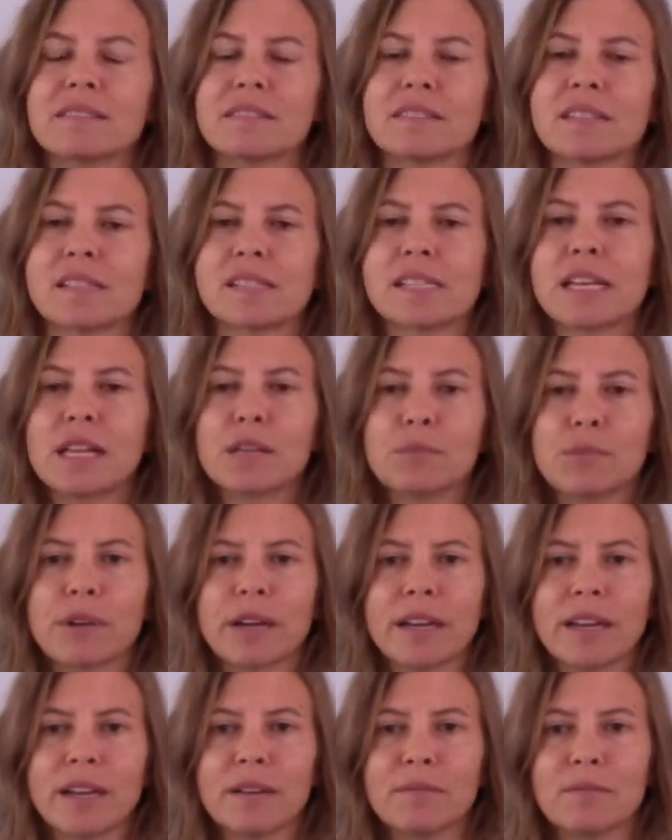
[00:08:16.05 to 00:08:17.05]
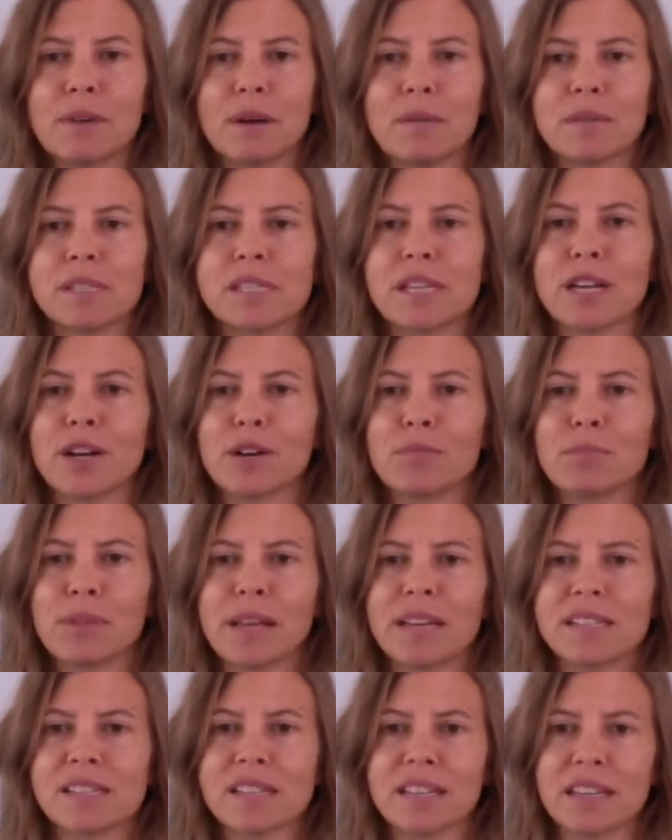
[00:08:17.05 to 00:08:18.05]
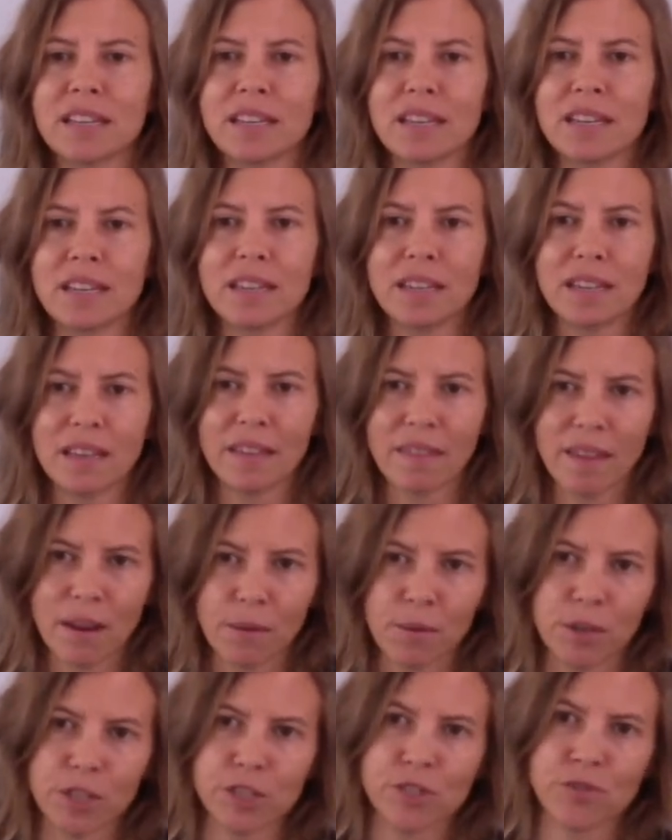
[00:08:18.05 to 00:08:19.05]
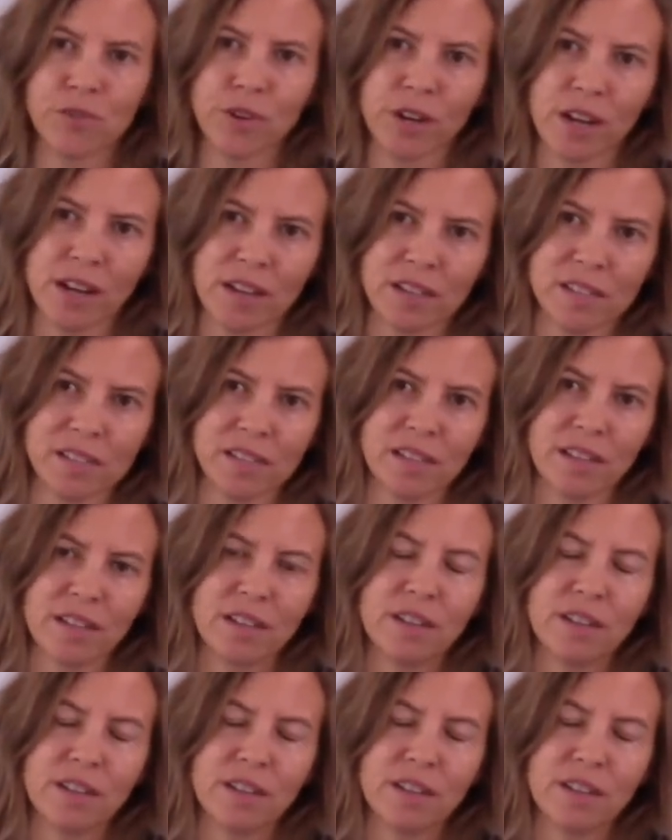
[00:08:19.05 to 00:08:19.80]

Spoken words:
to celebrate while we sing our blessing, and that works for us.